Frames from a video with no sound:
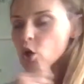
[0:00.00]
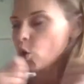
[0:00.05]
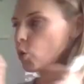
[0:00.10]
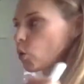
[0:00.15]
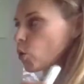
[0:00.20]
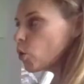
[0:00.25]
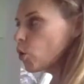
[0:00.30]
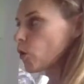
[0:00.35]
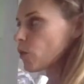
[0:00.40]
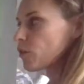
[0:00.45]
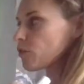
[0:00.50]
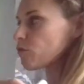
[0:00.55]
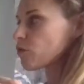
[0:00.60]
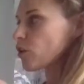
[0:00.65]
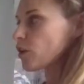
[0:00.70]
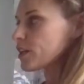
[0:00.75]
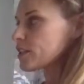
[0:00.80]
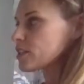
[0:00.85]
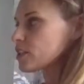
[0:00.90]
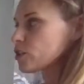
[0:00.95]
or the
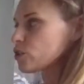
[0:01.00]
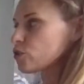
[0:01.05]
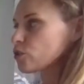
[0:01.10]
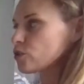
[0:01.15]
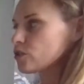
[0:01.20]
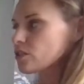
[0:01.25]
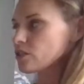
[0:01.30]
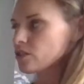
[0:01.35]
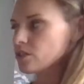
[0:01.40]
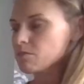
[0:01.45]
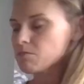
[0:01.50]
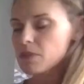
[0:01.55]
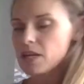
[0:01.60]
writer uses a